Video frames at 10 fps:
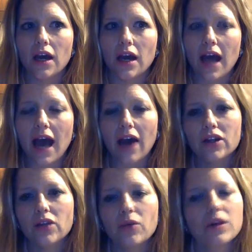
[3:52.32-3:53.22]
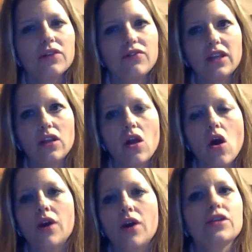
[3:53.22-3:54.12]
How do you want to feel
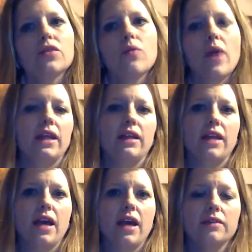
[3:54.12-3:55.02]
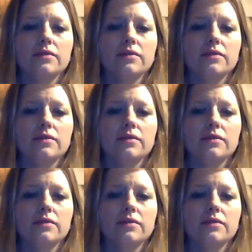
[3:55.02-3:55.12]
on your wedding day?